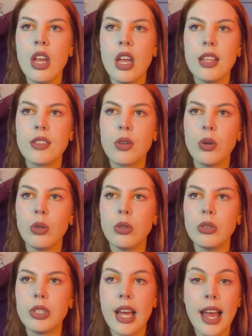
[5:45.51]
It's
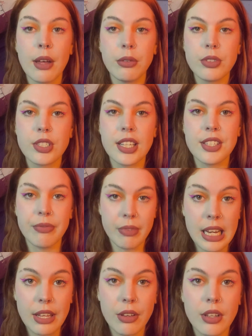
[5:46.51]
called Out. It's
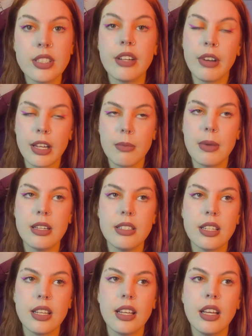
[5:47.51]
really good. I
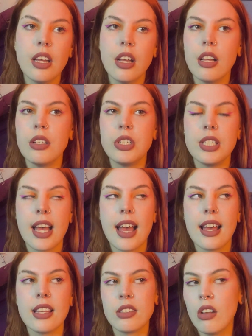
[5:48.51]
recommend it. She
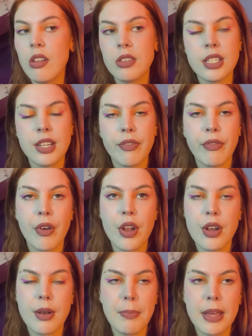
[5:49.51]
has lots of
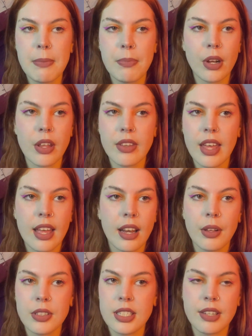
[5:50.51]
different people on there,
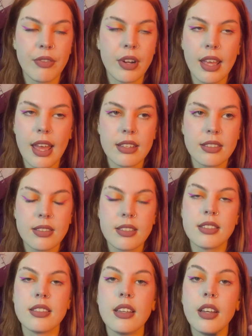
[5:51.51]
lots of different
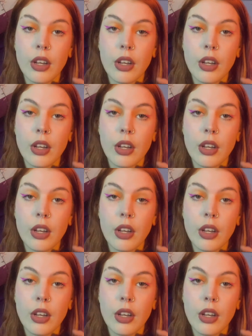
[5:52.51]
guests.